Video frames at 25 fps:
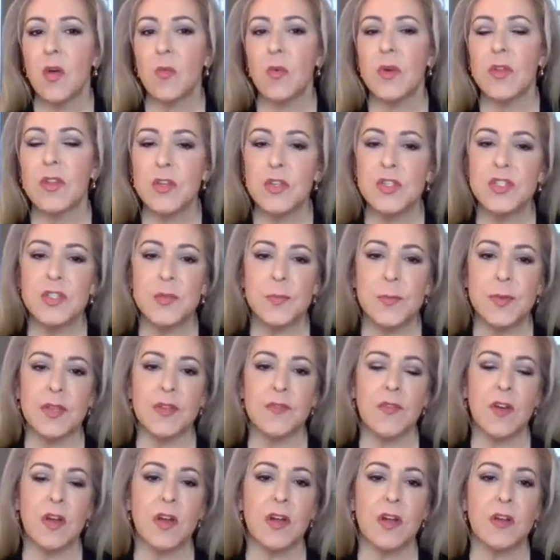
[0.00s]
with who should be
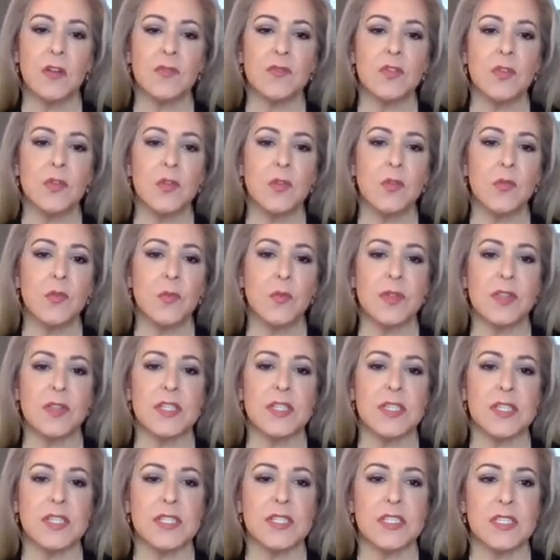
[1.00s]
involved with
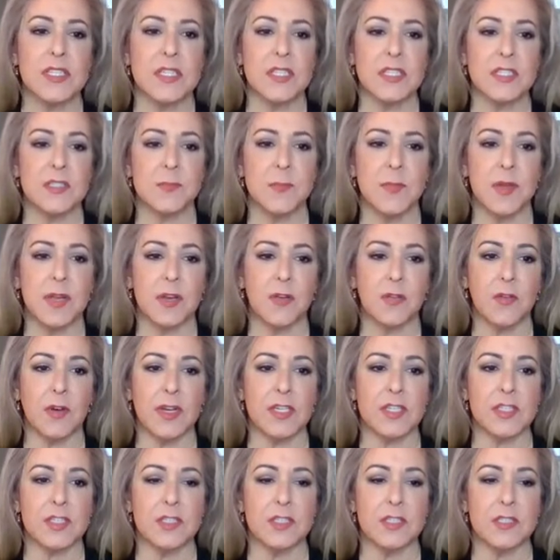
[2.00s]
the DCS
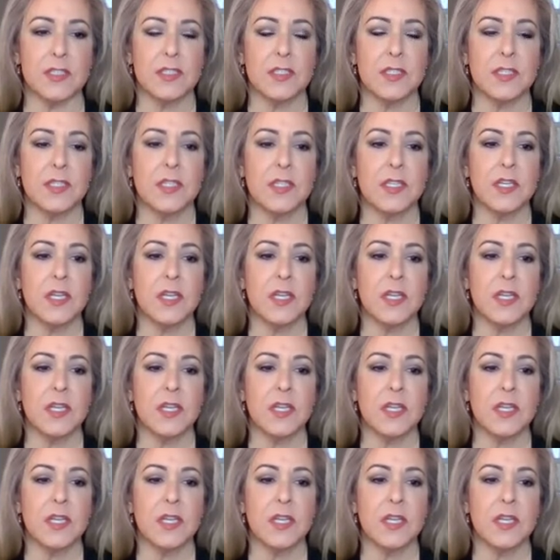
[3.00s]
migration.